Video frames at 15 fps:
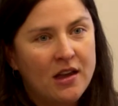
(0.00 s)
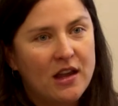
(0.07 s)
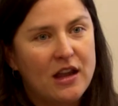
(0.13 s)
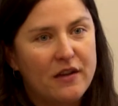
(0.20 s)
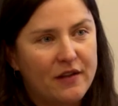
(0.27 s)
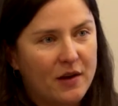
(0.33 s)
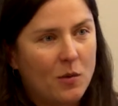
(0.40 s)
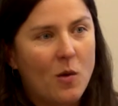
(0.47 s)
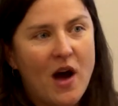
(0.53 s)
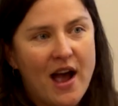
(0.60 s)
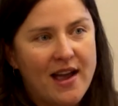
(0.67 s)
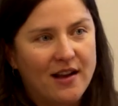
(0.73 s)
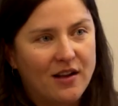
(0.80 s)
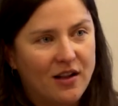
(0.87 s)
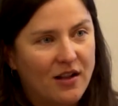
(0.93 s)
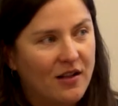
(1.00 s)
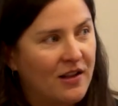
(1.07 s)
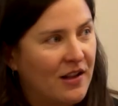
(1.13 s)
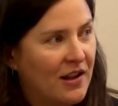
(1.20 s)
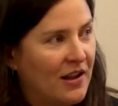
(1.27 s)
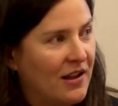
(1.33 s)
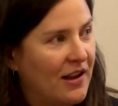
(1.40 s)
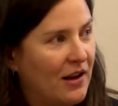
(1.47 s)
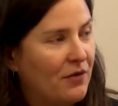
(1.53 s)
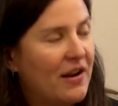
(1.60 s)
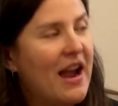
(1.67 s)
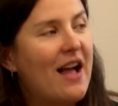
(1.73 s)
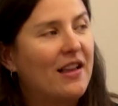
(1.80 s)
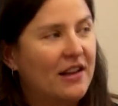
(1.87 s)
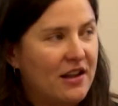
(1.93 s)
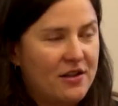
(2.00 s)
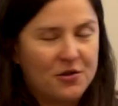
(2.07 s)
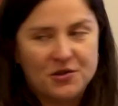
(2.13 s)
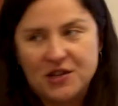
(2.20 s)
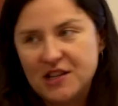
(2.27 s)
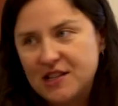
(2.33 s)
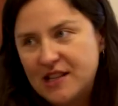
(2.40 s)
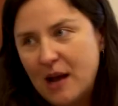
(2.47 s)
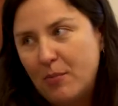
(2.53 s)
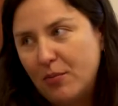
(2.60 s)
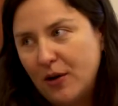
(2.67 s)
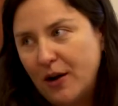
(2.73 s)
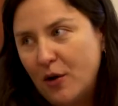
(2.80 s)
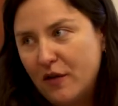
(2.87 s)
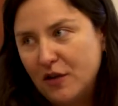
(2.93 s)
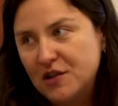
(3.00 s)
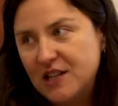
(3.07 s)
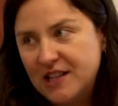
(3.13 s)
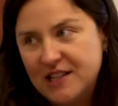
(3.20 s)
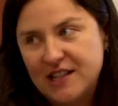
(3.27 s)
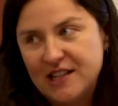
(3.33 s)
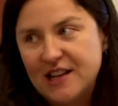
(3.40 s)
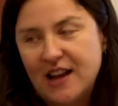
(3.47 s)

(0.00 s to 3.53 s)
even while in reality there's a separate overseas,